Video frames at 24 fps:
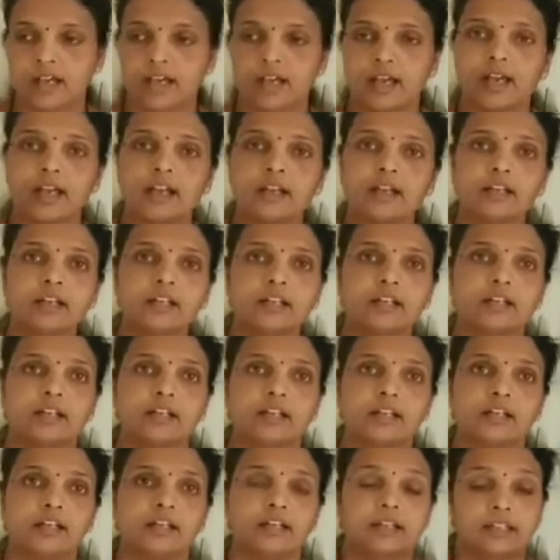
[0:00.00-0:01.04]
and
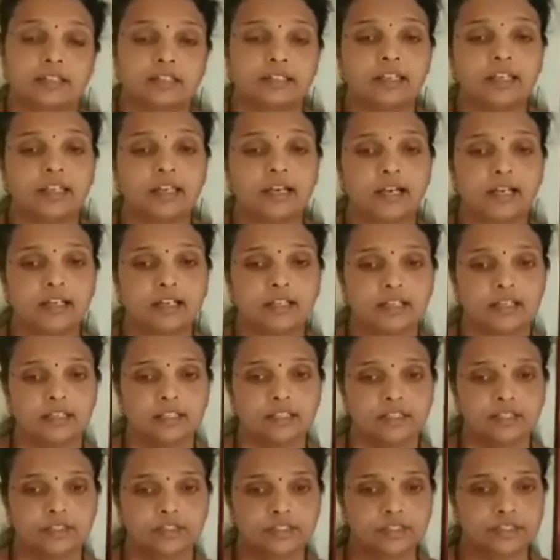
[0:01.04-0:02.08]

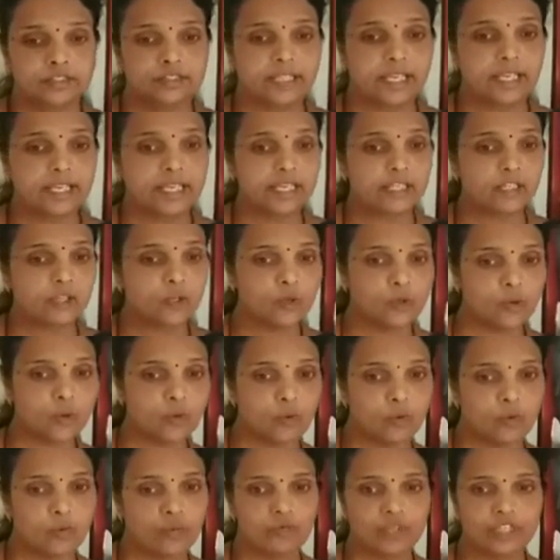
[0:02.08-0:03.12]
they can
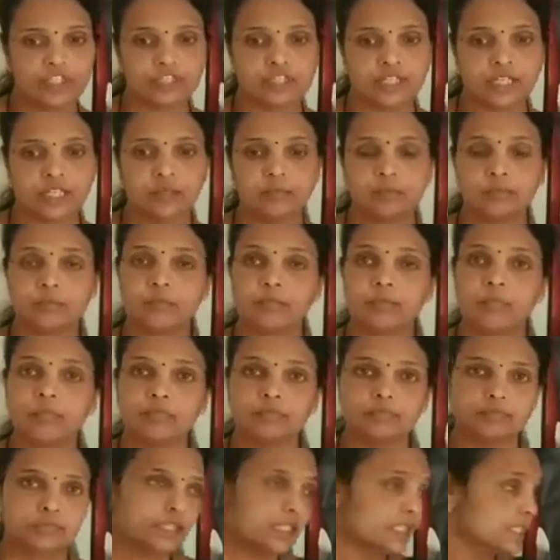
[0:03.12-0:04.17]
grow, which can,
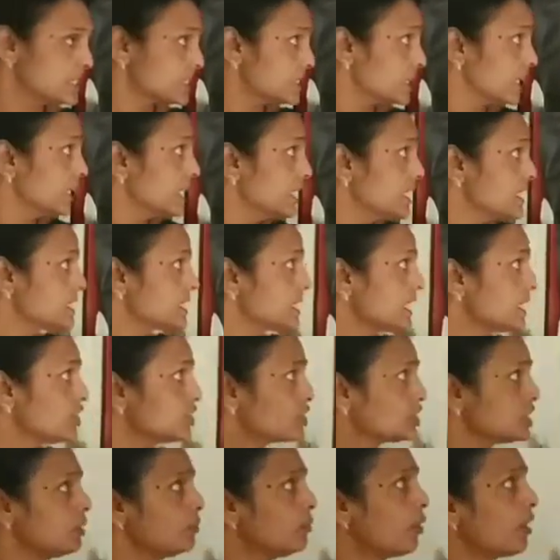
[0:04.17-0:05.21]
these
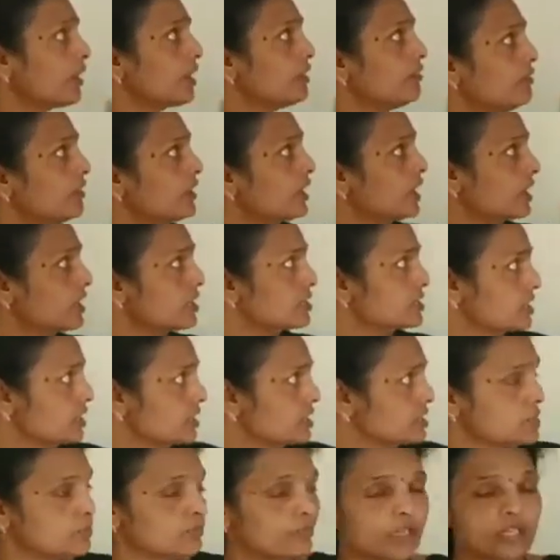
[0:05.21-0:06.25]
essential
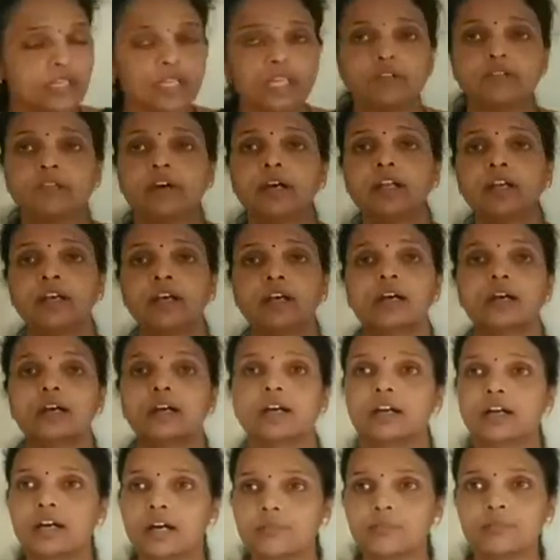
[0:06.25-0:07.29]
modifications whenever
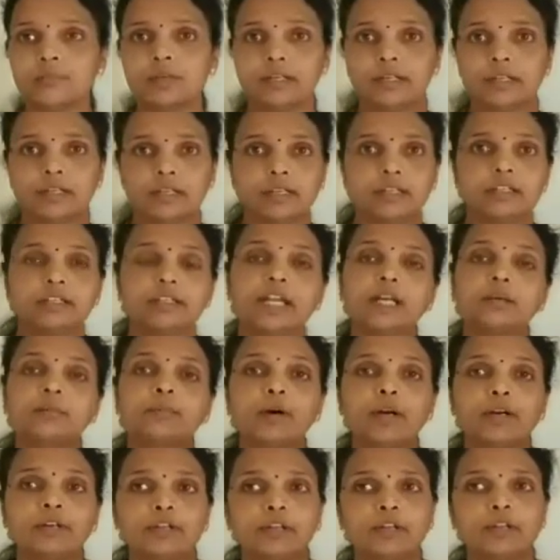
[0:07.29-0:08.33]
come in that
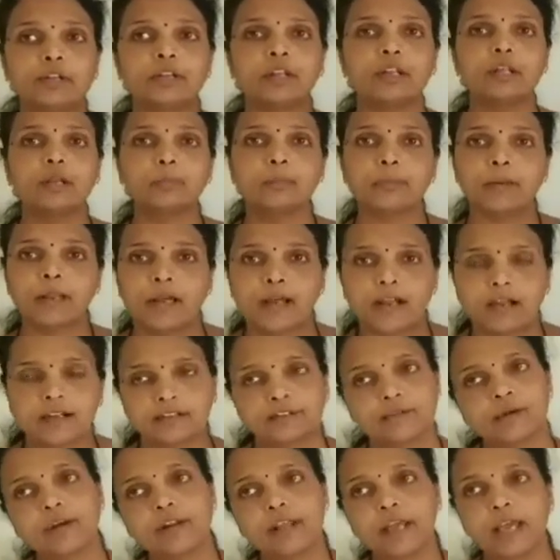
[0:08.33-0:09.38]
particular plant
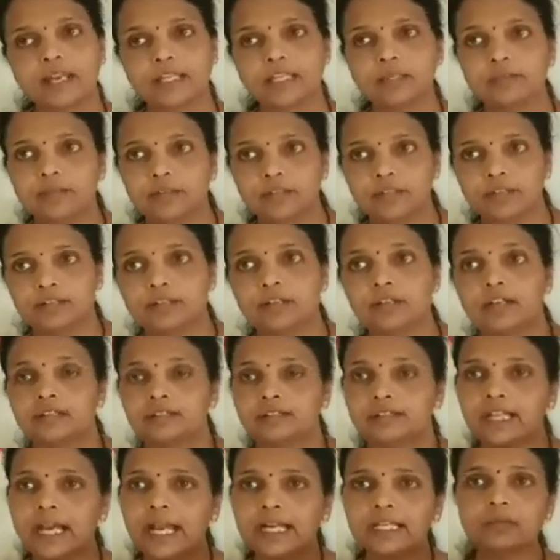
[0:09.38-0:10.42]
or animal,
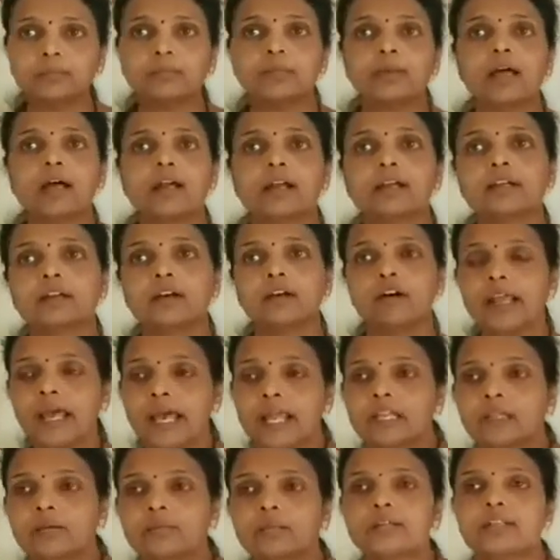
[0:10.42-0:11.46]
that plant or
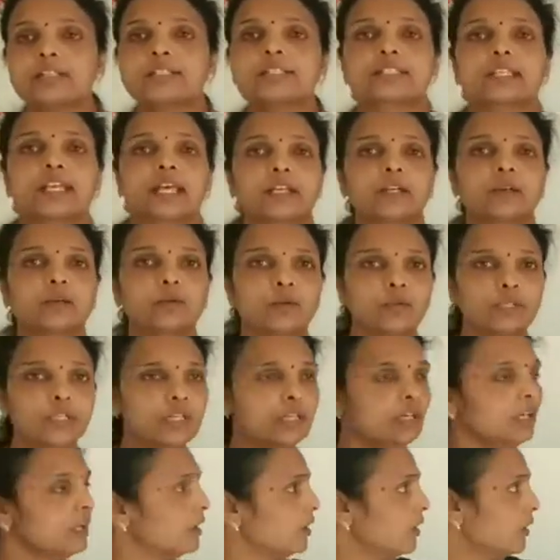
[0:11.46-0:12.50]
animals can
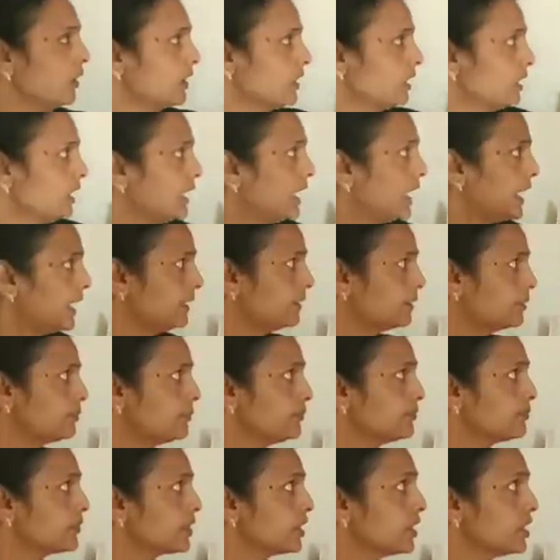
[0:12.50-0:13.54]
growing on a land.
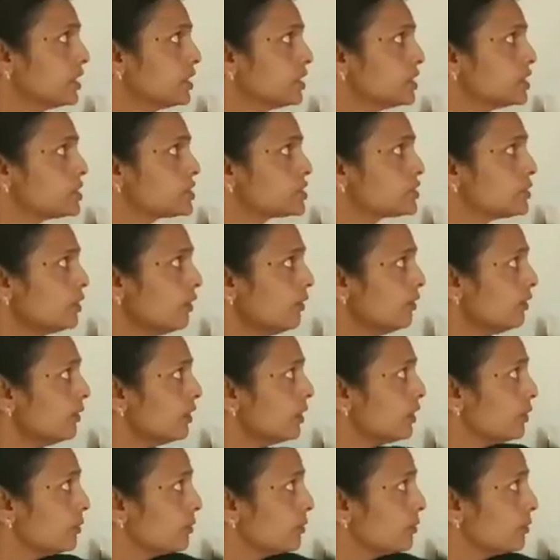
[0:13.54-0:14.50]
So